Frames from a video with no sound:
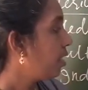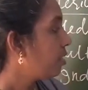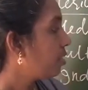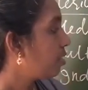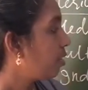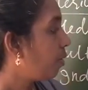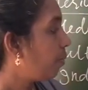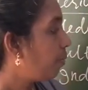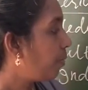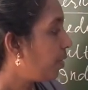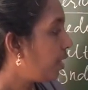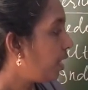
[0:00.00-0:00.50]

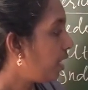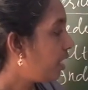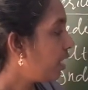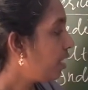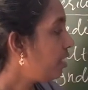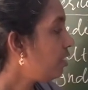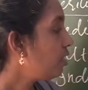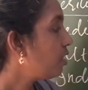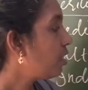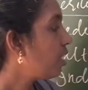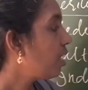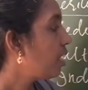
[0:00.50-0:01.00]
So,
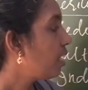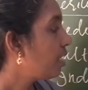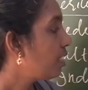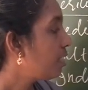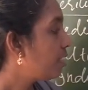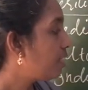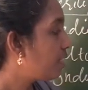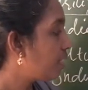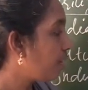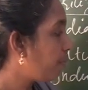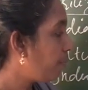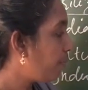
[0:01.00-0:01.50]
pH,
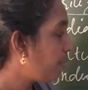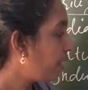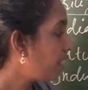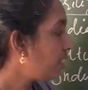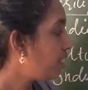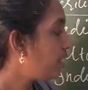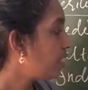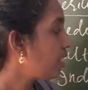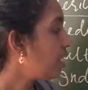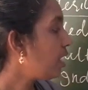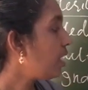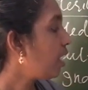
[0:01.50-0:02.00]

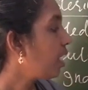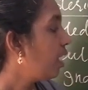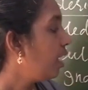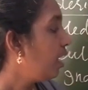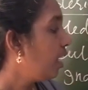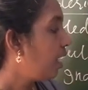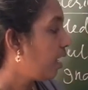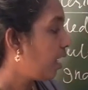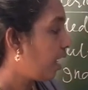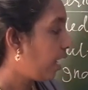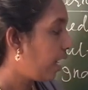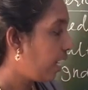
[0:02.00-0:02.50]
temperature
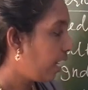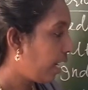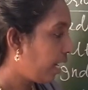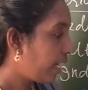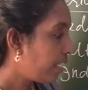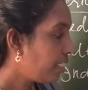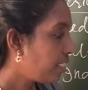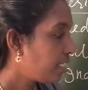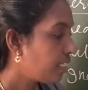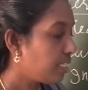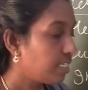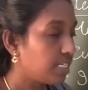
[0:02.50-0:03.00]
and
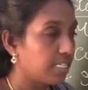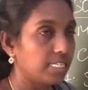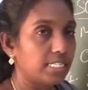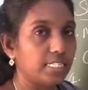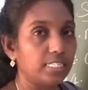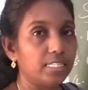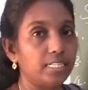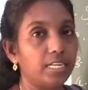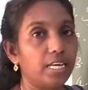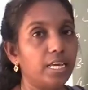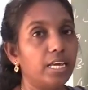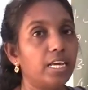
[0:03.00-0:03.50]
light
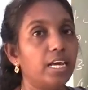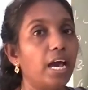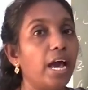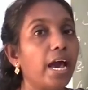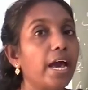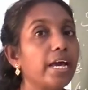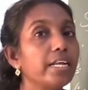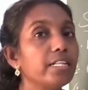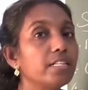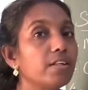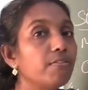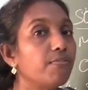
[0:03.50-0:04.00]
intensity,
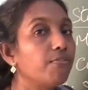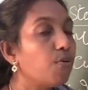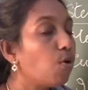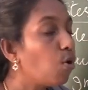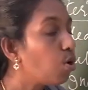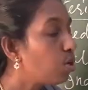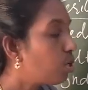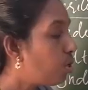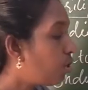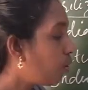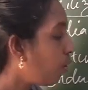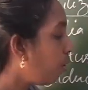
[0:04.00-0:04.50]
and the
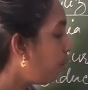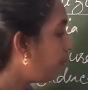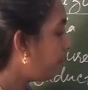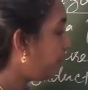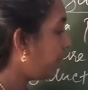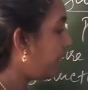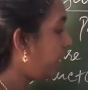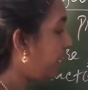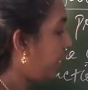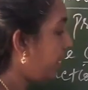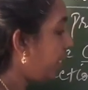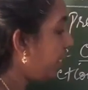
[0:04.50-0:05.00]
photo
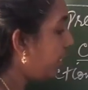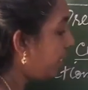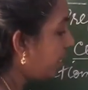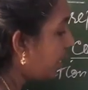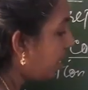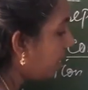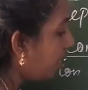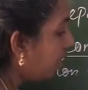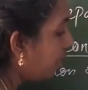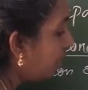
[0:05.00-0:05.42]
period